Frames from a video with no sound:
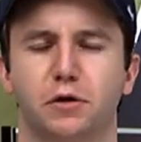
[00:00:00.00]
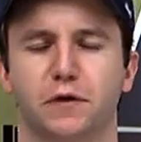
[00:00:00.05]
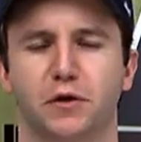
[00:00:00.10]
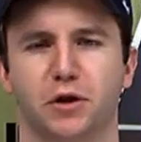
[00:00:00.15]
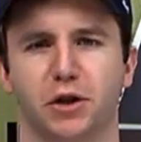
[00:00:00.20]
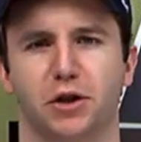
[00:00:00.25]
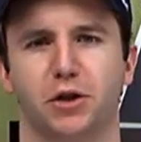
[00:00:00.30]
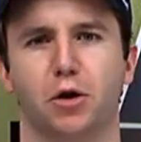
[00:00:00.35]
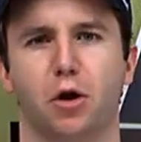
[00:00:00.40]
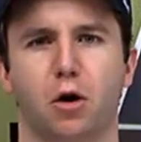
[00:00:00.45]
for
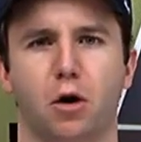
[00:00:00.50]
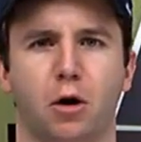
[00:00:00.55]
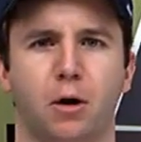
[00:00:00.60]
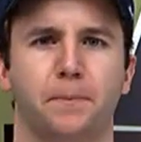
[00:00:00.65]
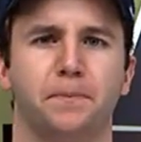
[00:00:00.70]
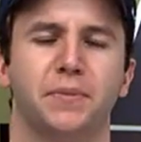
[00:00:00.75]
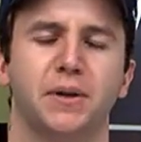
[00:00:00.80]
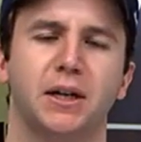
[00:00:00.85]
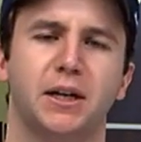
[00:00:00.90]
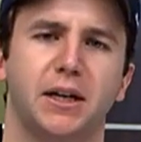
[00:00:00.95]
Nadal
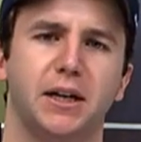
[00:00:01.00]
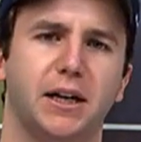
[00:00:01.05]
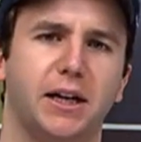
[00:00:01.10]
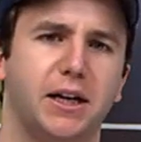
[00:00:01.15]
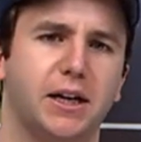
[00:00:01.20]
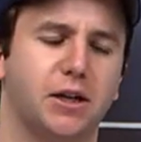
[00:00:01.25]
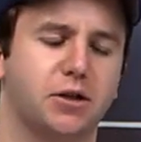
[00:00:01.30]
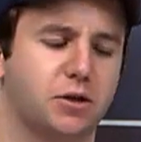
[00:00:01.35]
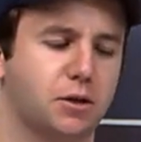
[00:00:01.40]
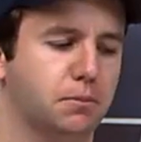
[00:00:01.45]

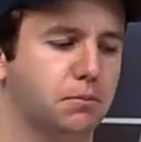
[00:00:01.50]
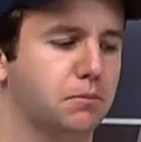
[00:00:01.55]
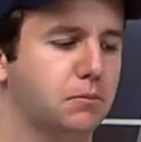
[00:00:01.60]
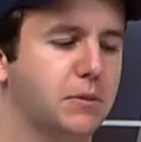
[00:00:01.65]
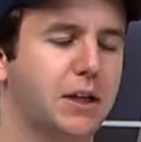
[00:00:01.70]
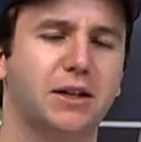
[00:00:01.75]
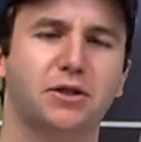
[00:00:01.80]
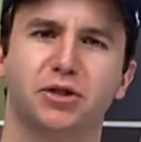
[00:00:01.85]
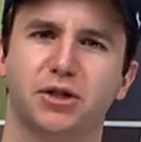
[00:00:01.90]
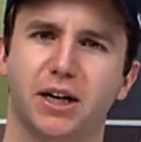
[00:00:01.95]
is,
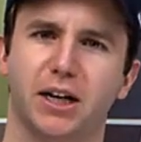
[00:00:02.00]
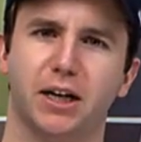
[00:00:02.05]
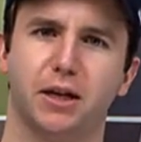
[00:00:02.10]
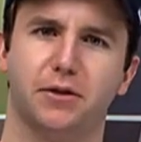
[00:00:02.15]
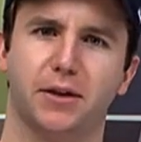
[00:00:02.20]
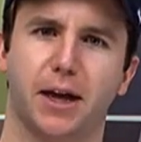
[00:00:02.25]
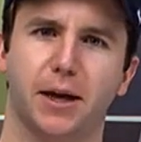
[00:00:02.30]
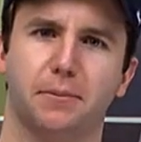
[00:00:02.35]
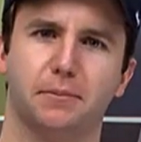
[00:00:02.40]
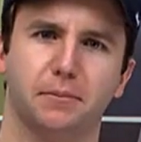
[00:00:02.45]
let's say
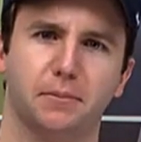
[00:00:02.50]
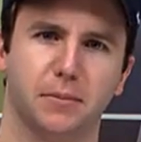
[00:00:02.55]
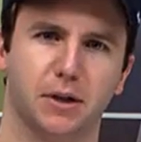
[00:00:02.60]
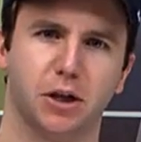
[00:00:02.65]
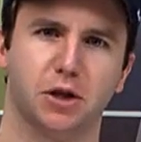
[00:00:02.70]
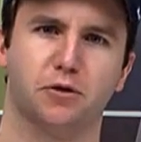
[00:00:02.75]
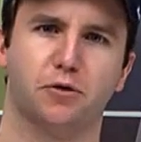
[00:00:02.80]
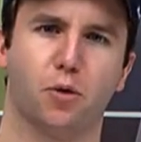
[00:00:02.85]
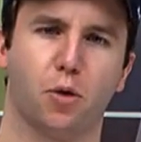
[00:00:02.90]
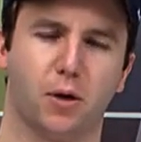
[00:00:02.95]
that
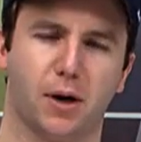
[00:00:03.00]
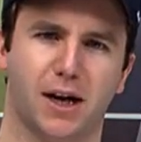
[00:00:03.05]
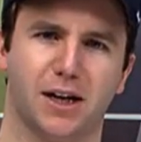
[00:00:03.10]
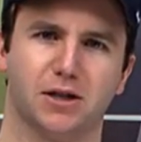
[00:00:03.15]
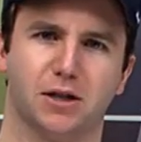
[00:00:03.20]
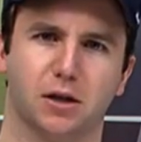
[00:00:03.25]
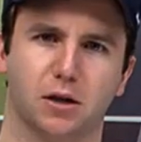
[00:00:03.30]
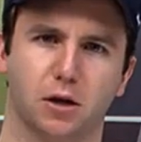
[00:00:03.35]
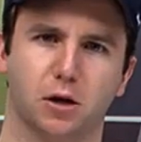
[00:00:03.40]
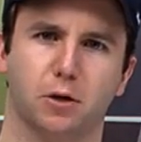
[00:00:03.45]
his
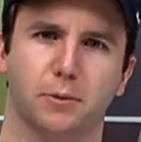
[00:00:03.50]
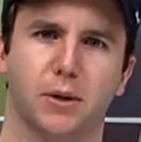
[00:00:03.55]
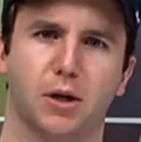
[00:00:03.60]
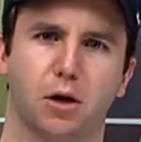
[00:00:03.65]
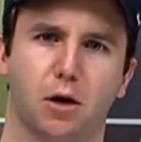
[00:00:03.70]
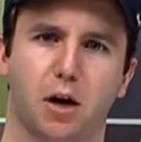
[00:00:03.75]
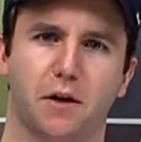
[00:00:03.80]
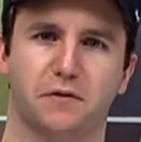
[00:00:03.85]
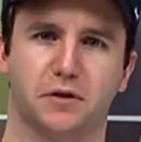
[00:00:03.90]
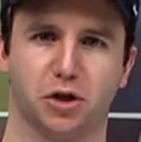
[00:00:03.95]
forehand's a little bit
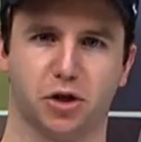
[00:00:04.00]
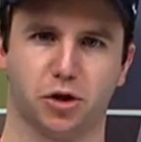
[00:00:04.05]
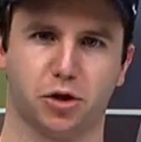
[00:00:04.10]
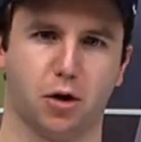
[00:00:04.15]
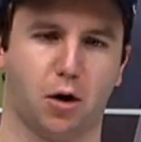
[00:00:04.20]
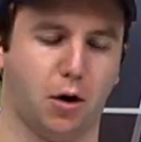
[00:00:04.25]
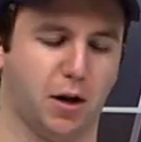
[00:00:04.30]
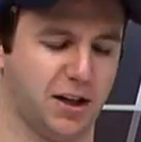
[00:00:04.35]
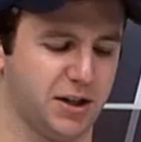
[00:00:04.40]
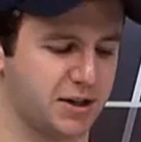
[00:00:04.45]
off to
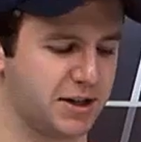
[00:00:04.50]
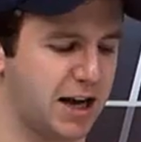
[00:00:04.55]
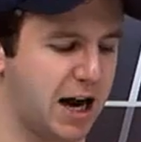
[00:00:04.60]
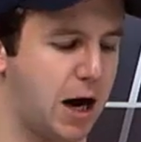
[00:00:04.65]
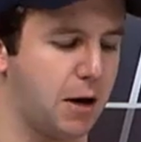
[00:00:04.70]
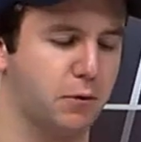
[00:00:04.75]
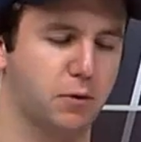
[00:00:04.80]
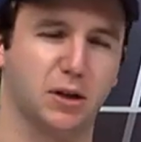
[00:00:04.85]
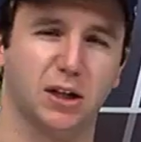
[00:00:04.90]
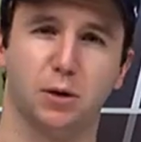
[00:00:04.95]
start. It's
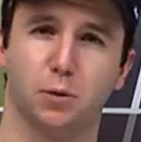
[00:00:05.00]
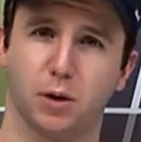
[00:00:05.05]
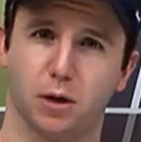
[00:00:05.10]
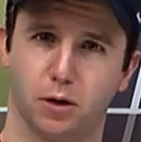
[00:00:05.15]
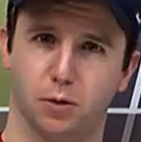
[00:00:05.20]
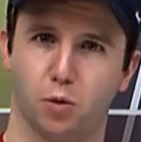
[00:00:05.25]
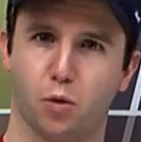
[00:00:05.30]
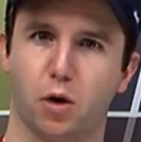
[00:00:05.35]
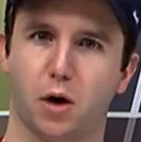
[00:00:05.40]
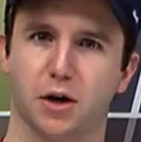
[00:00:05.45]
not really where
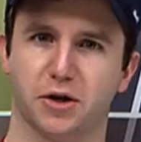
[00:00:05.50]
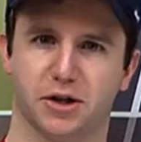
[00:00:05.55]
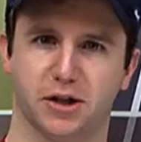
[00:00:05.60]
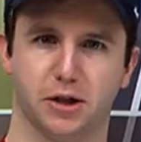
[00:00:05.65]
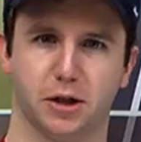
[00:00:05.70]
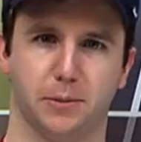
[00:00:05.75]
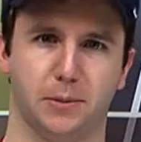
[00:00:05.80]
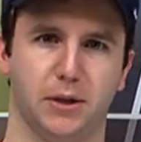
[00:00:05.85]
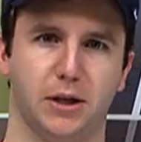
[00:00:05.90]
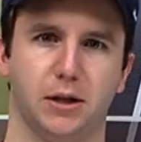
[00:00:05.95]
he wants it
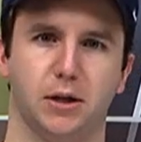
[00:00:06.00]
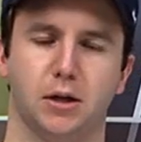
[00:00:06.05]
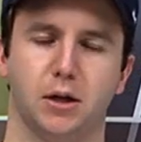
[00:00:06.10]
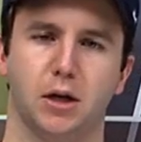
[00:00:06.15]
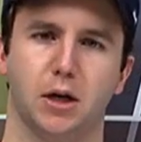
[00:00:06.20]
to be.